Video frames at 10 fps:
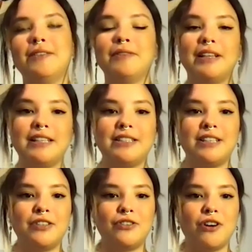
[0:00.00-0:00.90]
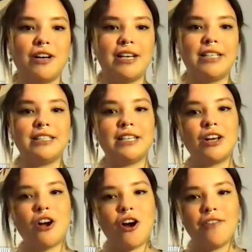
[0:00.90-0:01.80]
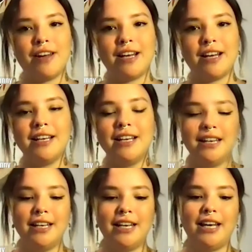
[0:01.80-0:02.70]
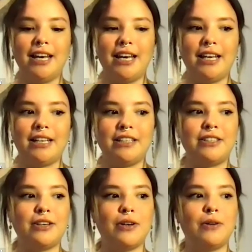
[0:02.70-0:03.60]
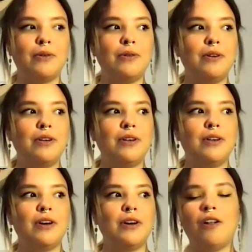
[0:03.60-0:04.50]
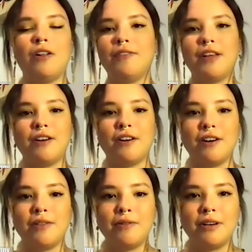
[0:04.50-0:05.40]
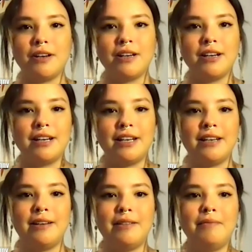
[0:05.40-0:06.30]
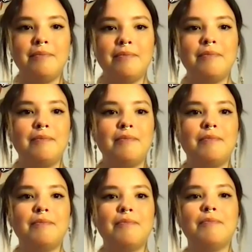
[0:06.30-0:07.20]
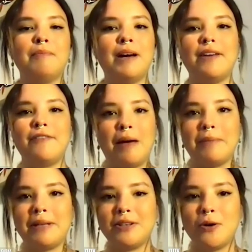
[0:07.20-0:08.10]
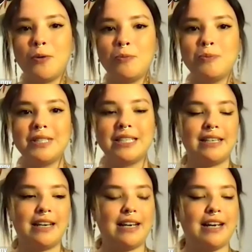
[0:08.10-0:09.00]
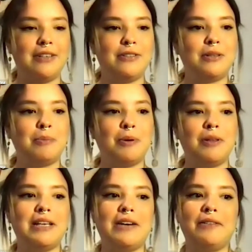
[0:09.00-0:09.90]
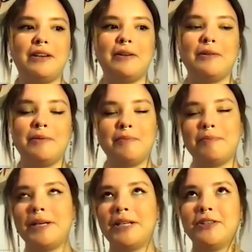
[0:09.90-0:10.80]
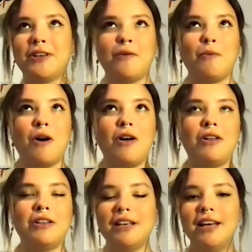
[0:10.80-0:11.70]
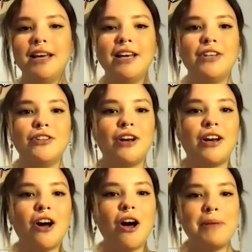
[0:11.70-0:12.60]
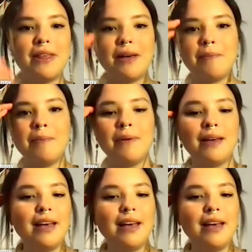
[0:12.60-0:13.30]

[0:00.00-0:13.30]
realistic drawings and carving, and so all of their art were in my family's homes, and I used to pull down their pictures off the wall and try to copy them.